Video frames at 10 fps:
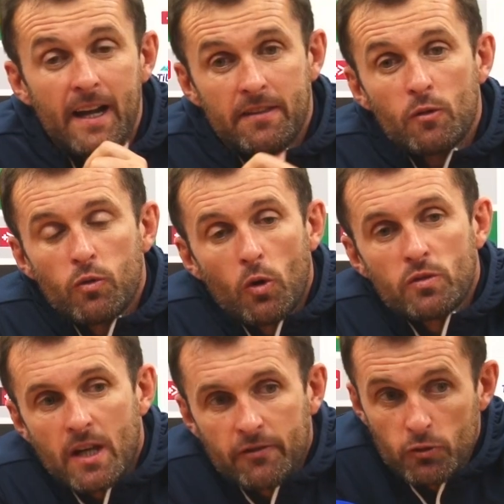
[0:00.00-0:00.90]
I think we
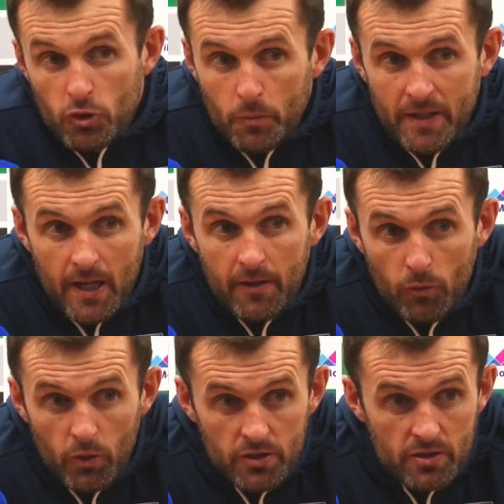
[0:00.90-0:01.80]
always have to, and you've got to be
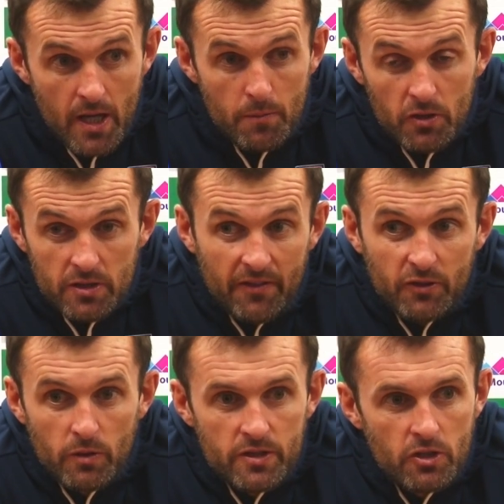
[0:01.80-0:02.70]
careful what you say, because
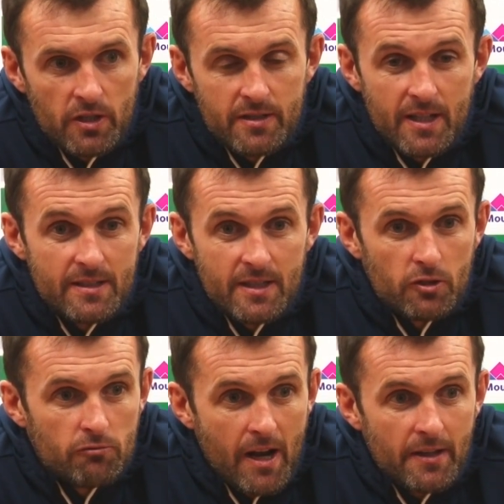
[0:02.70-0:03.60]
afterwards it's easy
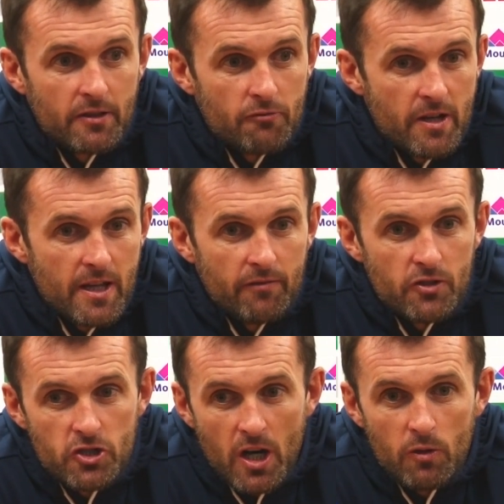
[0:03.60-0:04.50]
to rant and rave
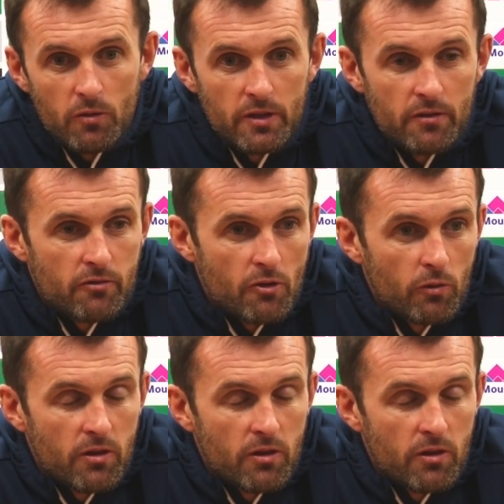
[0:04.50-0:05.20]
and shout and throw